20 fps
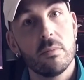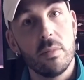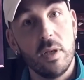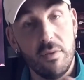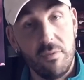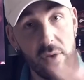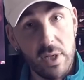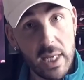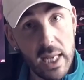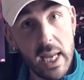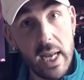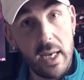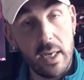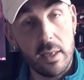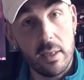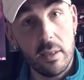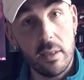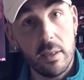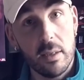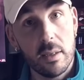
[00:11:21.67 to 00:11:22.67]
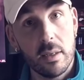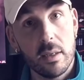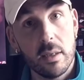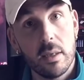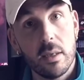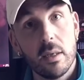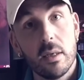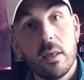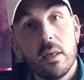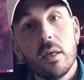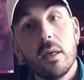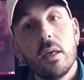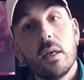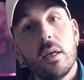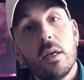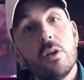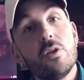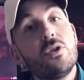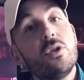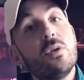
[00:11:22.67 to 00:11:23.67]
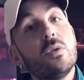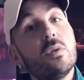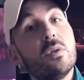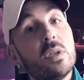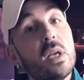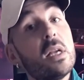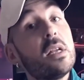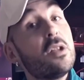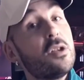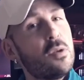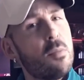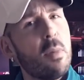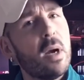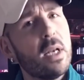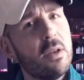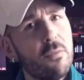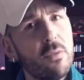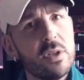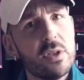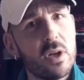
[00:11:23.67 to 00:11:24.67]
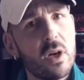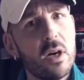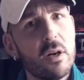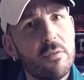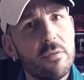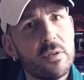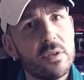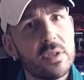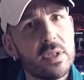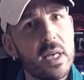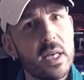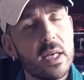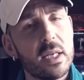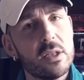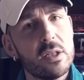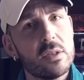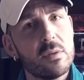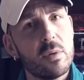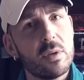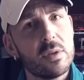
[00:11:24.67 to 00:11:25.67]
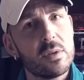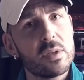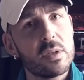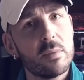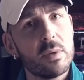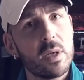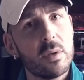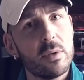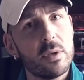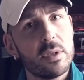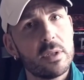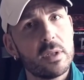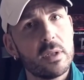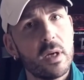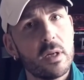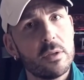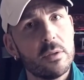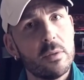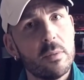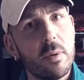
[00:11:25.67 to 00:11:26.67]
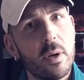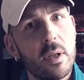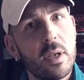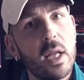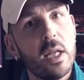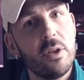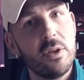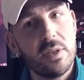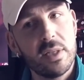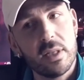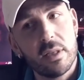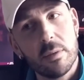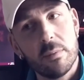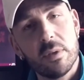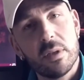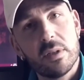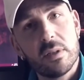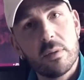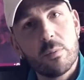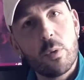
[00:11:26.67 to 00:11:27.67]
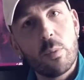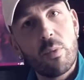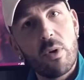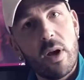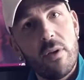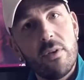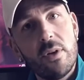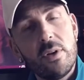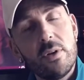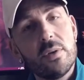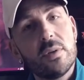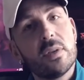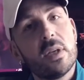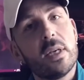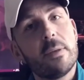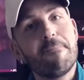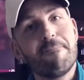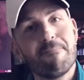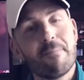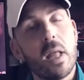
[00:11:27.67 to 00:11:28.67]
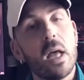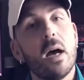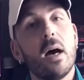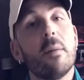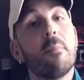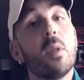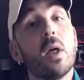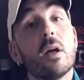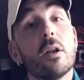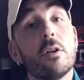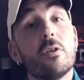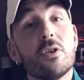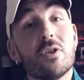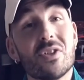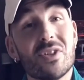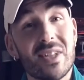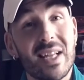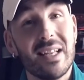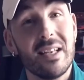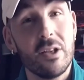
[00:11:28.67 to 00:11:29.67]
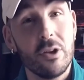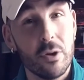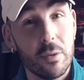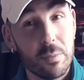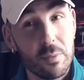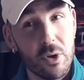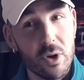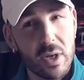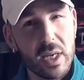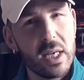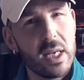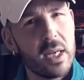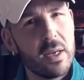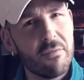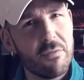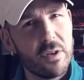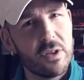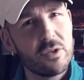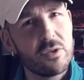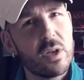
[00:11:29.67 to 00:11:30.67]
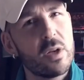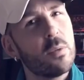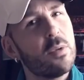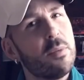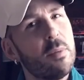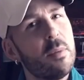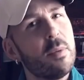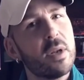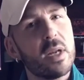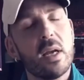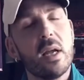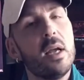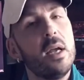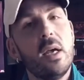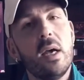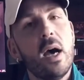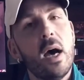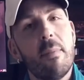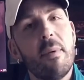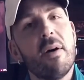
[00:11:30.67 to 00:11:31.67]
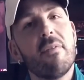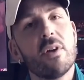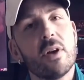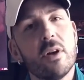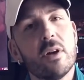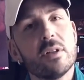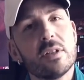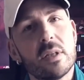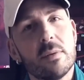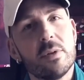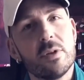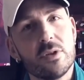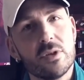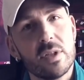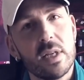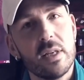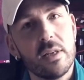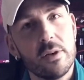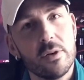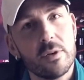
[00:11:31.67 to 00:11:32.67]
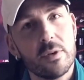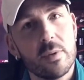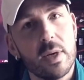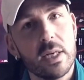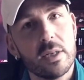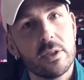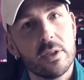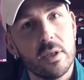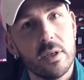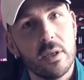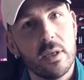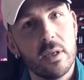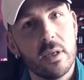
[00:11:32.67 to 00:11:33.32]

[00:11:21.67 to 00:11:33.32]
if you can, is do you mind if we talk for a sec? There's something I wanted to talk to you about. And you take them into somewhere private and you say, I'm not understanding. You're getting frustrated with me, but I'm having a hard time understanding your direction.